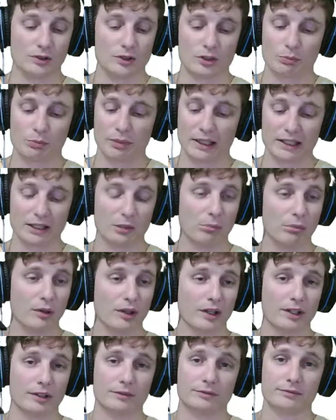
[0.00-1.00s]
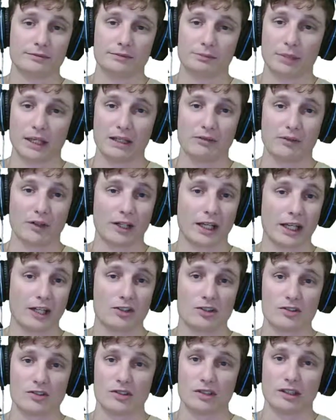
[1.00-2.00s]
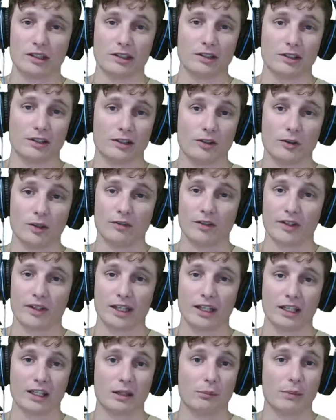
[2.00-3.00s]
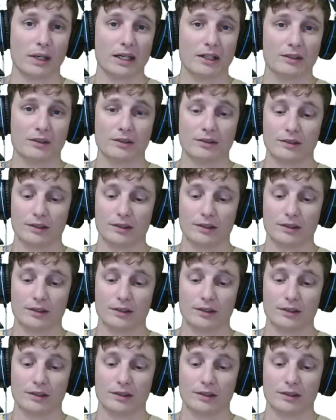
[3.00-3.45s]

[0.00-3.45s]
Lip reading: bite the bullet, pay for an agency, mail.